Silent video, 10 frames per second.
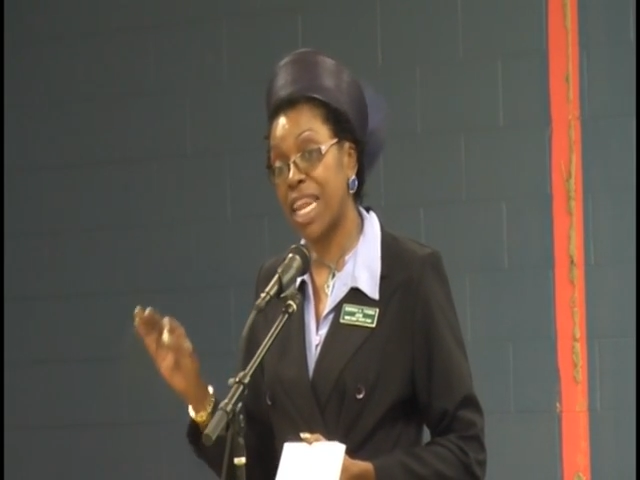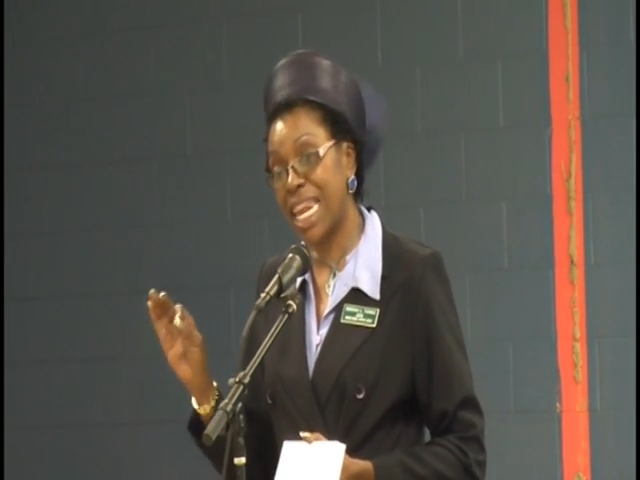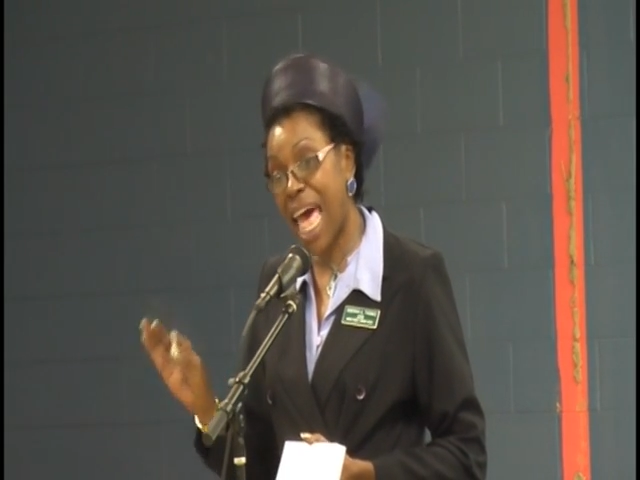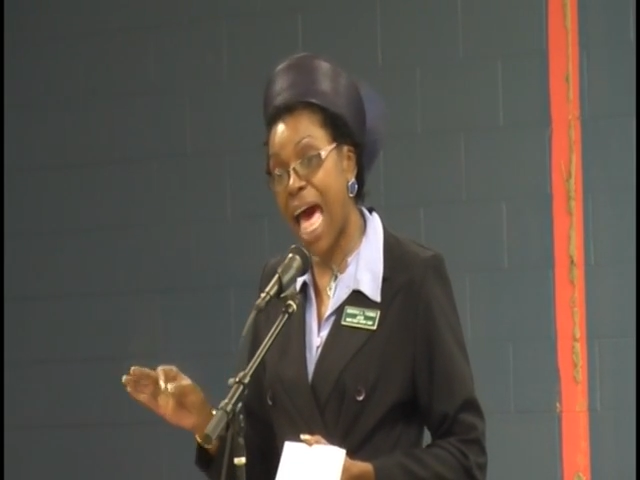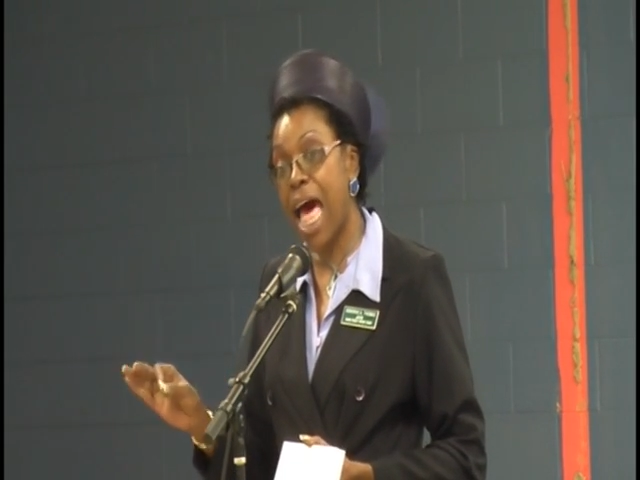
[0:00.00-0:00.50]

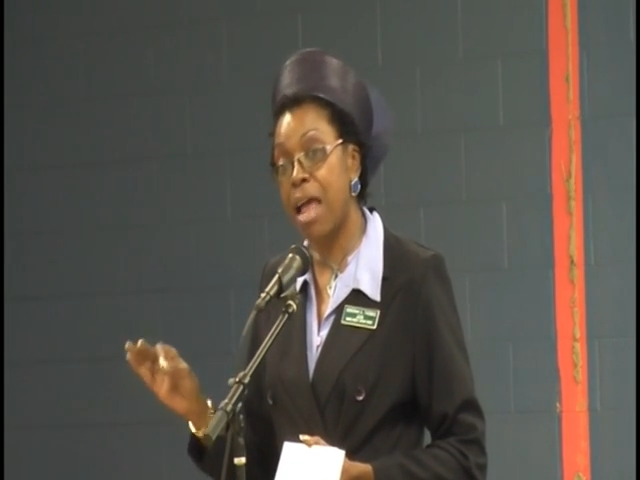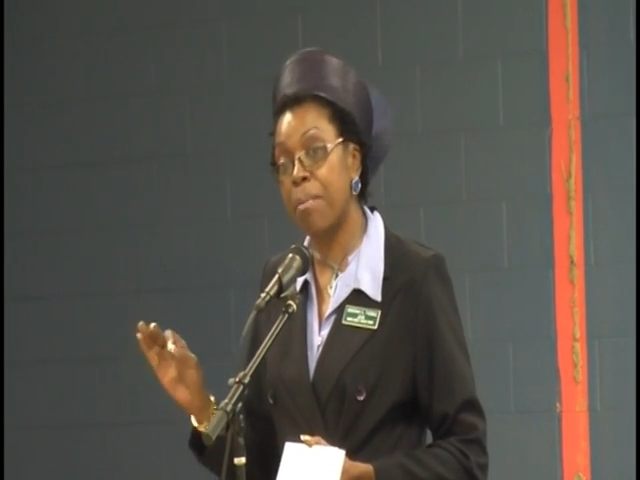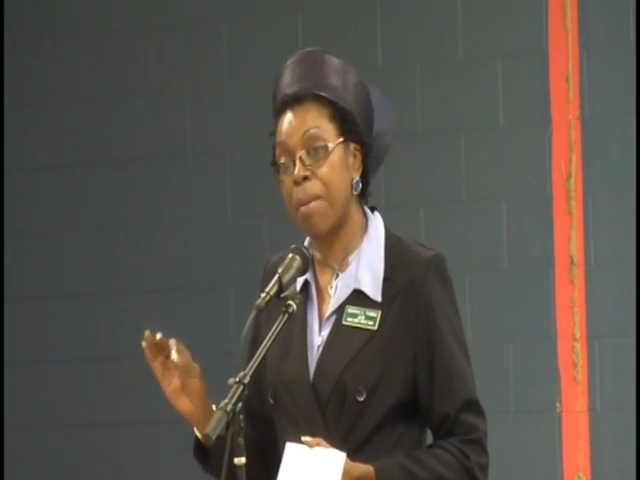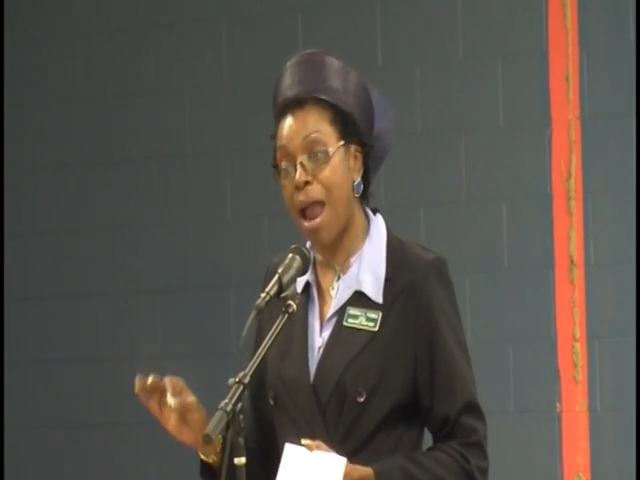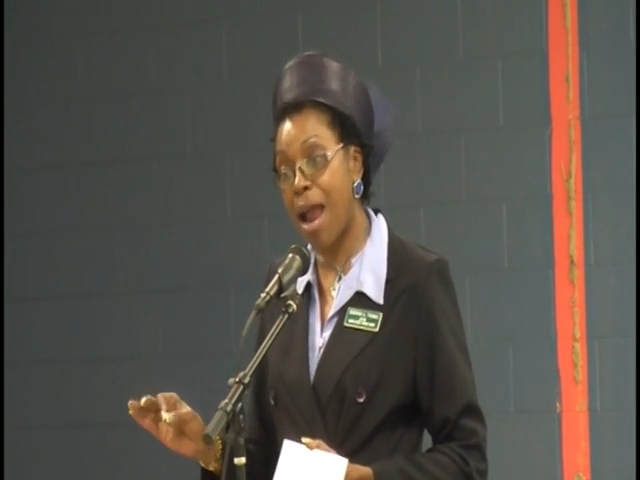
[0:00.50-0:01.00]
the
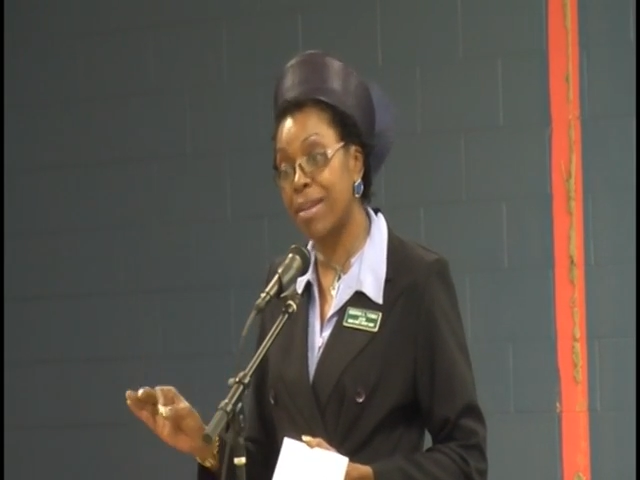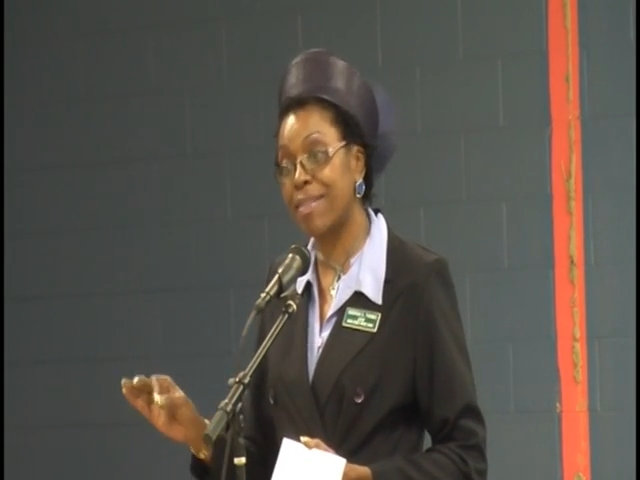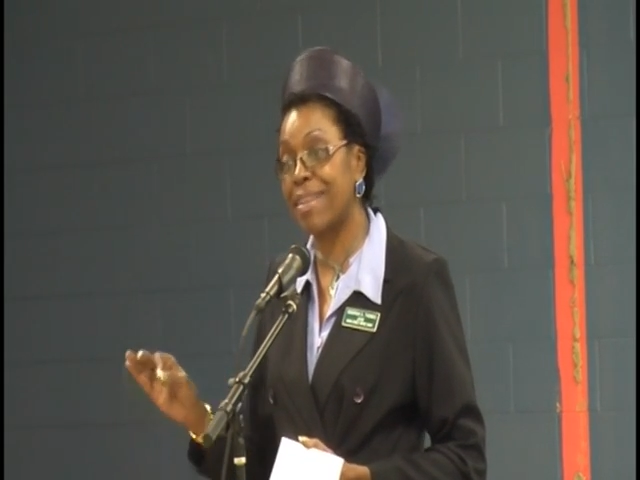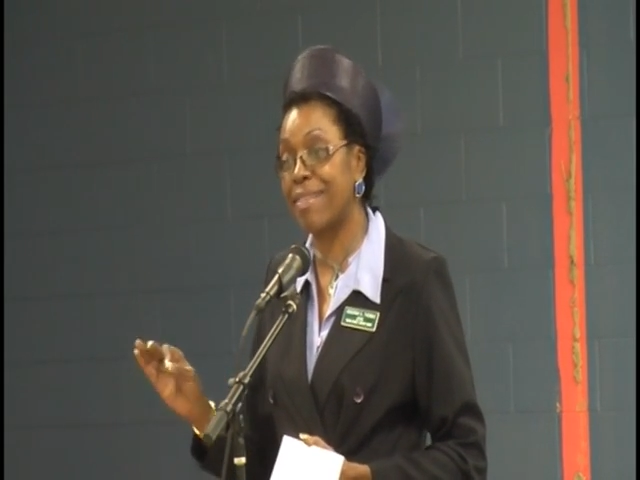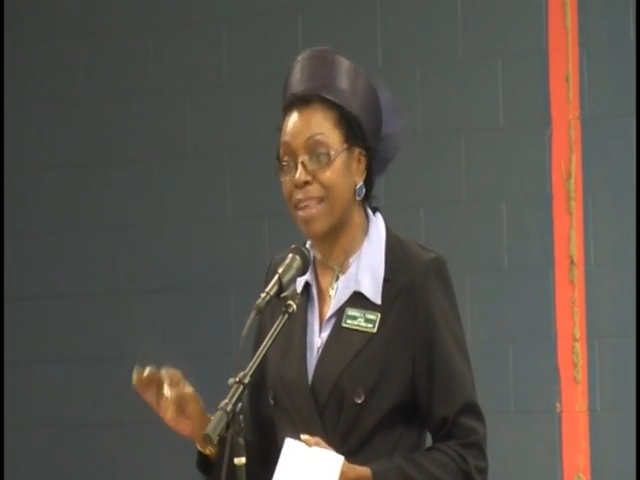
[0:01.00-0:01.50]

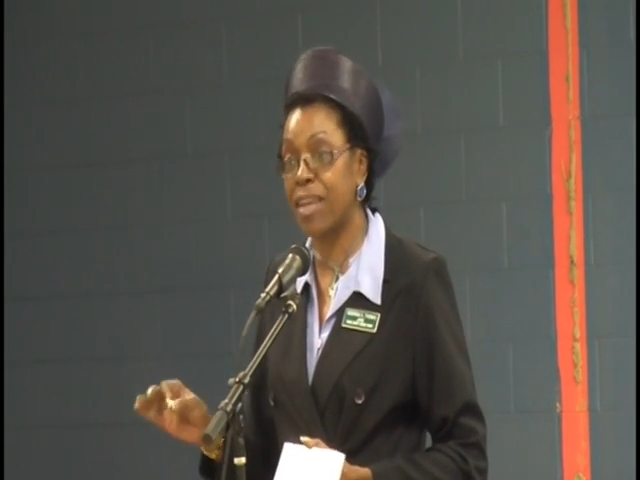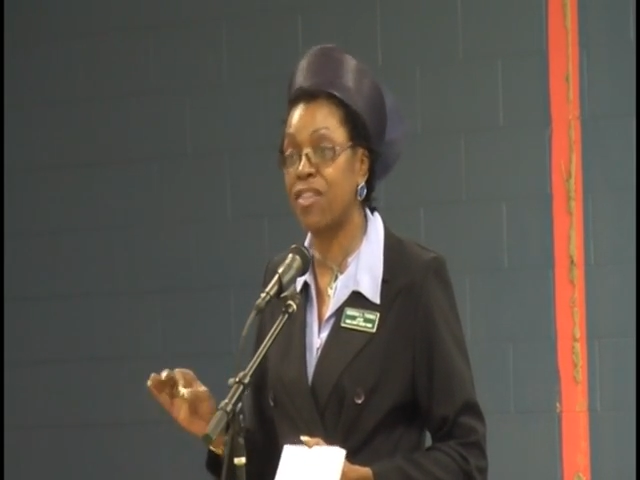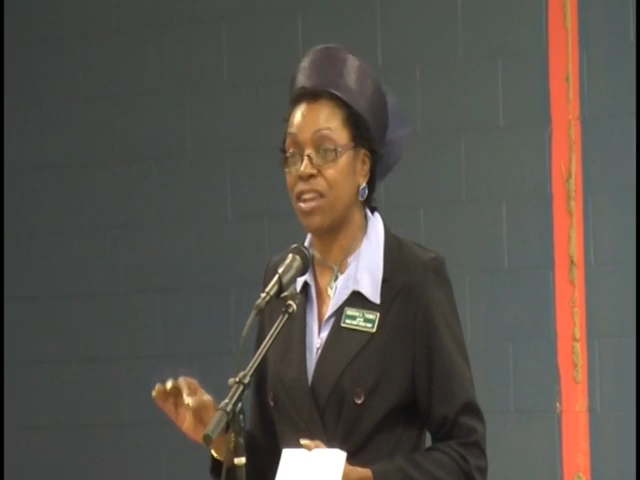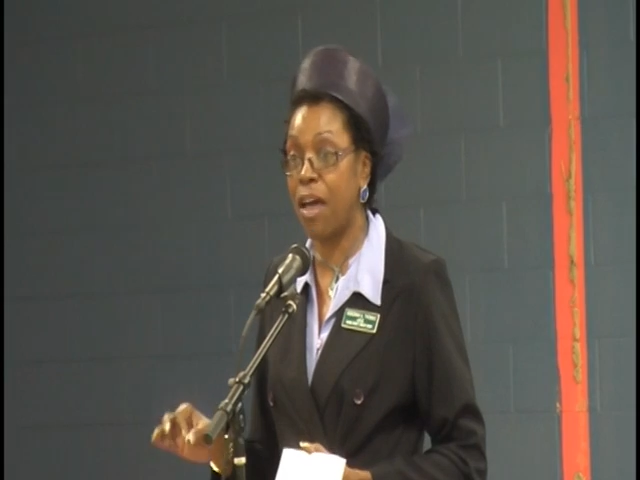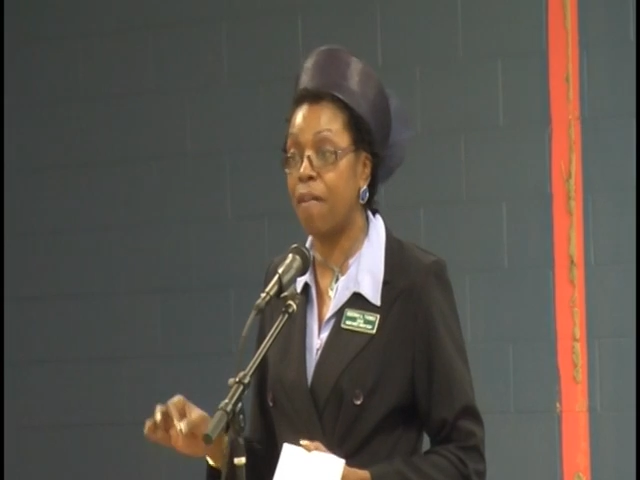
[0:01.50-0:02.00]
nonpartisan
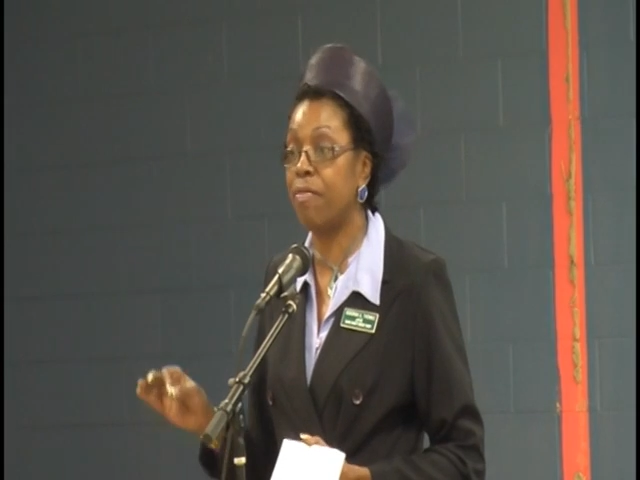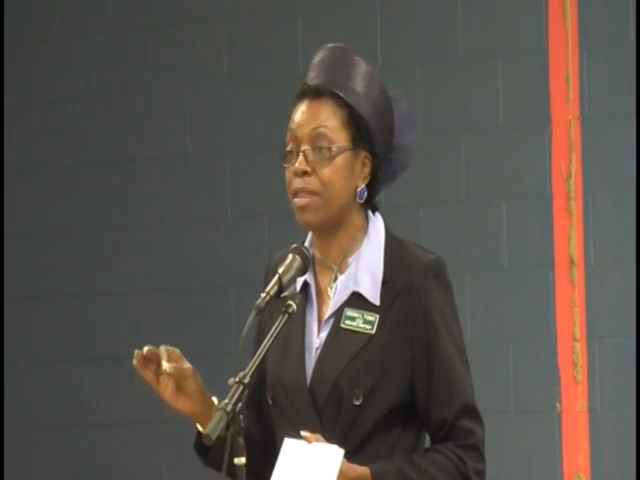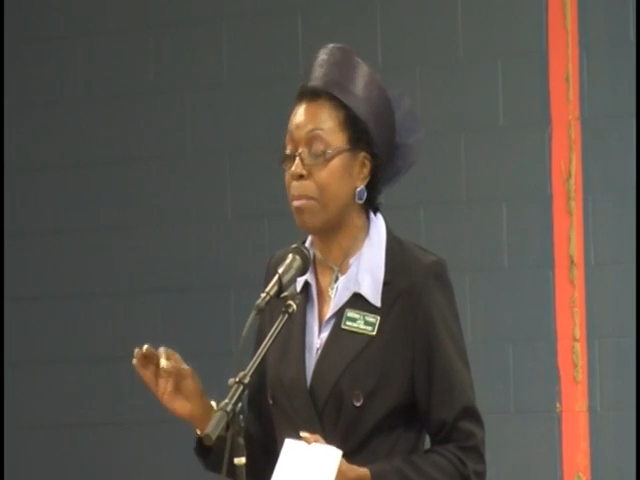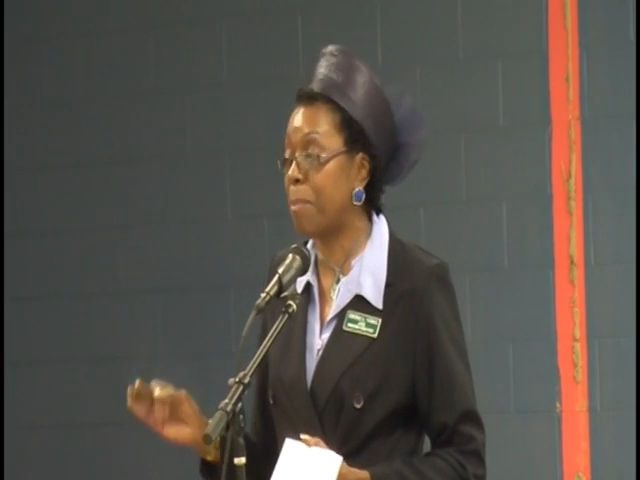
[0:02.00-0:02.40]
section of the